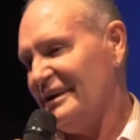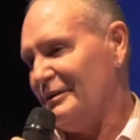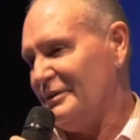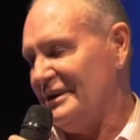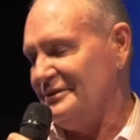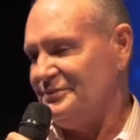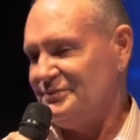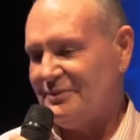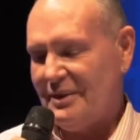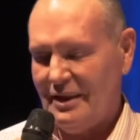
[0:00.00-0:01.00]
I
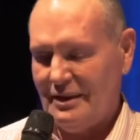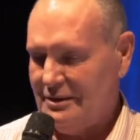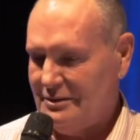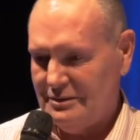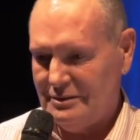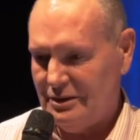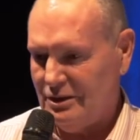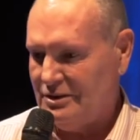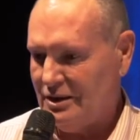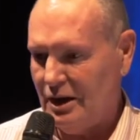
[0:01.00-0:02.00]
mean,
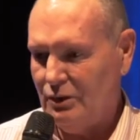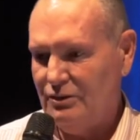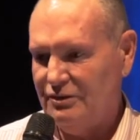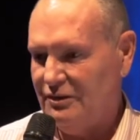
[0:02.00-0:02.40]
how